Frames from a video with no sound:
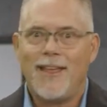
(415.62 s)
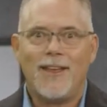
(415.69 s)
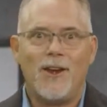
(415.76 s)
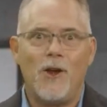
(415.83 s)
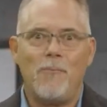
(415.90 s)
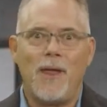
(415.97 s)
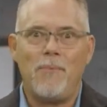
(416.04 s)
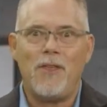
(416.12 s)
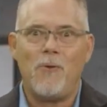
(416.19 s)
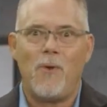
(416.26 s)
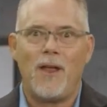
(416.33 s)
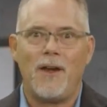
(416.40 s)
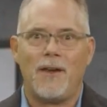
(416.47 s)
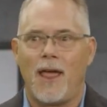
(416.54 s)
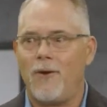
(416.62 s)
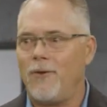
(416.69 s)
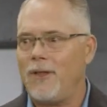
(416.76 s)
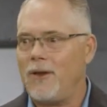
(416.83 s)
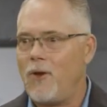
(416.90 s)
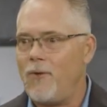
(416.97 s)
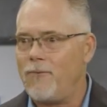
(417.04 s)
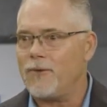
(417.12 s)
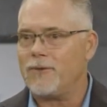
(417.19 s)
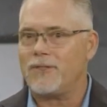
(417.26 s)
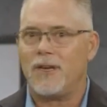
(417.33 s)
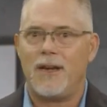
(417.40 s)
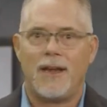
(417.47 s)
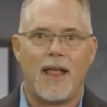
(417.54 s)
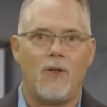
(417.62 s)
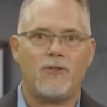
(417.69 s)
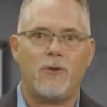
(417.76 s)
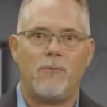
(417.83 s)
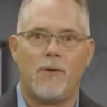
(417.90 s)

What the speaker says: Maybe you want to not only go for your city council,